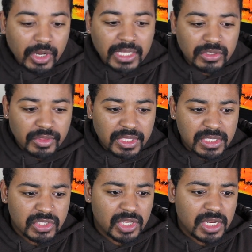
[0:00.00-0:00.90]
Okay, so
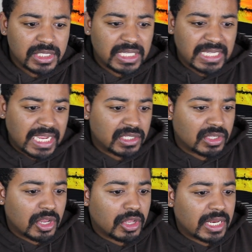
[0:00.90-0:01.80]
this song today is
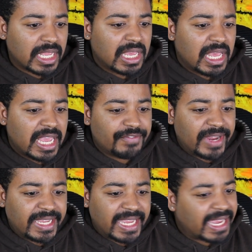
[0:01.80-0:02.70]
called If
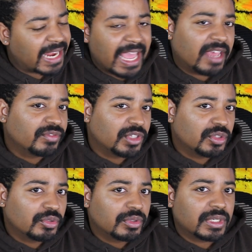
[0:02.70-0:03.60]
I Can't Have
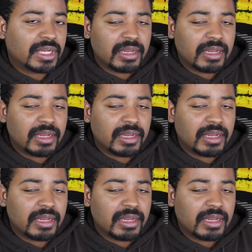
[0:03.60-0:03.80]
You.